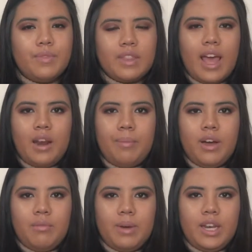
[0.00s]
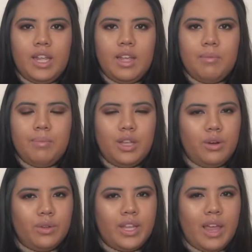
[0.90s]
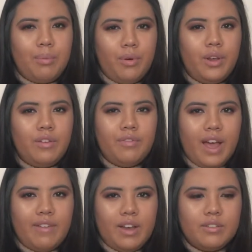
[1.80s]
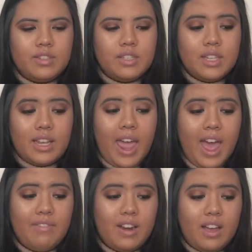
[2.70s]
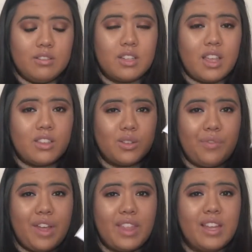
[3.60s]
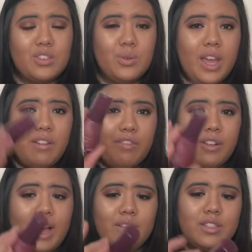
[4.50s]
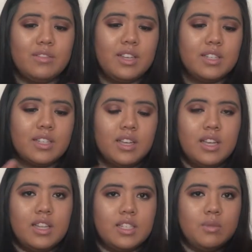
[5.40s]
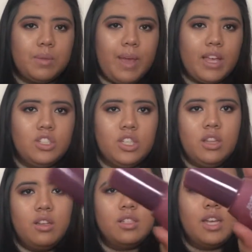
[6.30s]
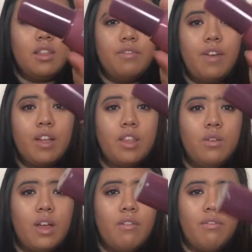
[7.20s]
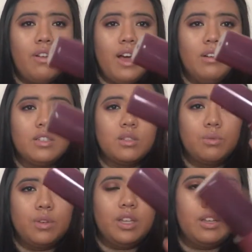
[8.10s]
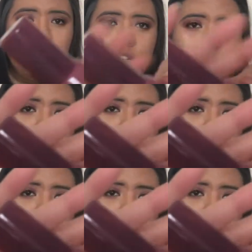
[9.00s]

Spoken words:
that amount of money, but you'd only get 0.5 ounces, like half an ounce. So the fact that you get a full ounce of this is what the packaging looks like. The fact that you get a full ounce is really good. It's